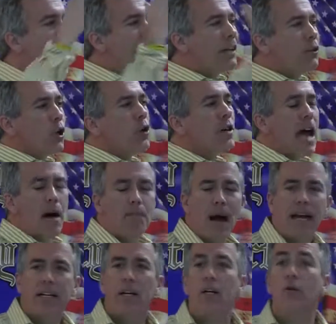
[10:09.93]
I turned down
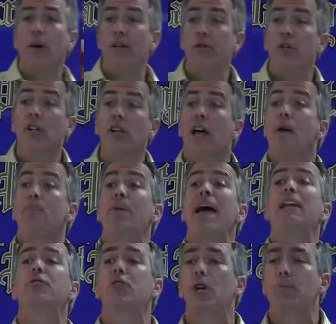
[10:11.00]
my congressional
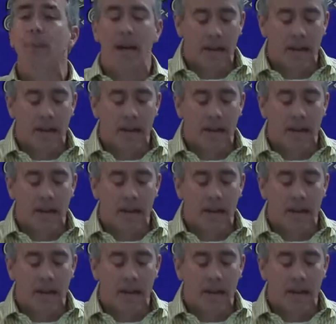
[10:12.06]
pension